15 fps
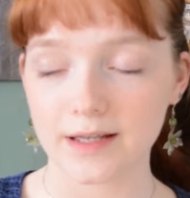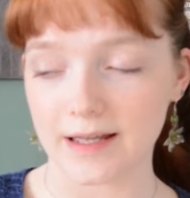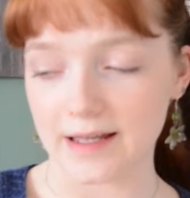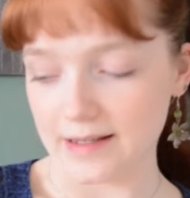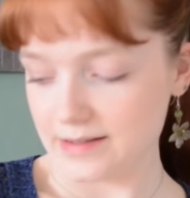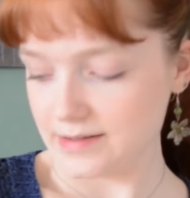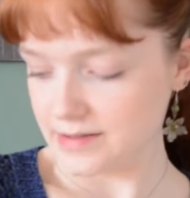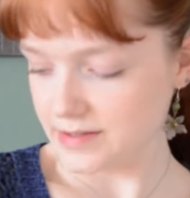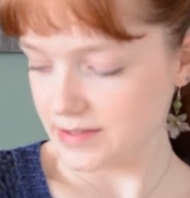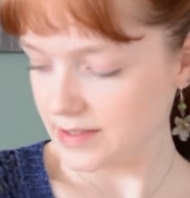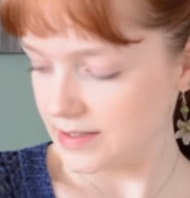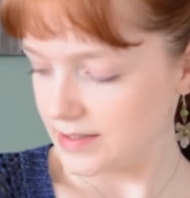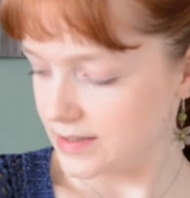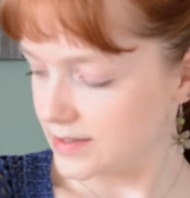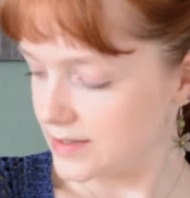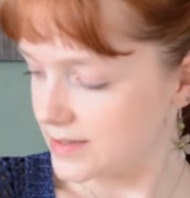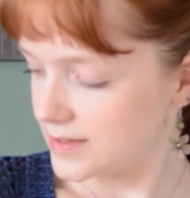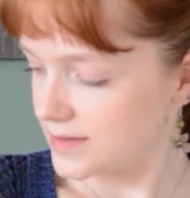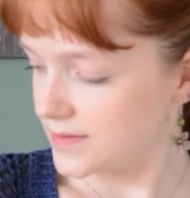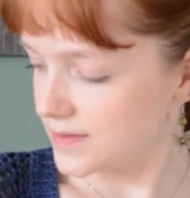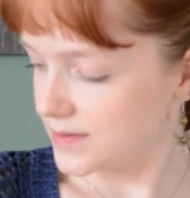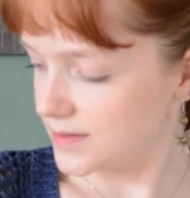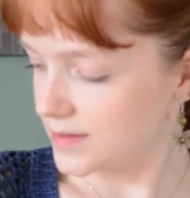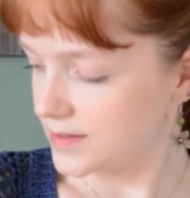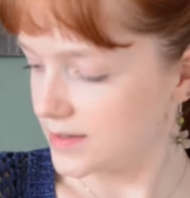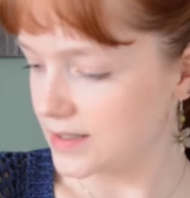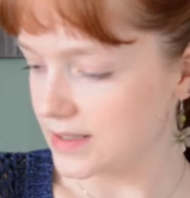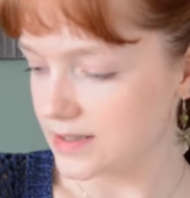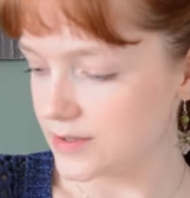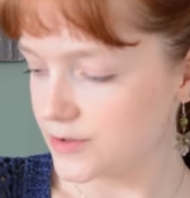and it's
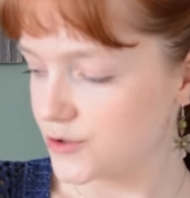this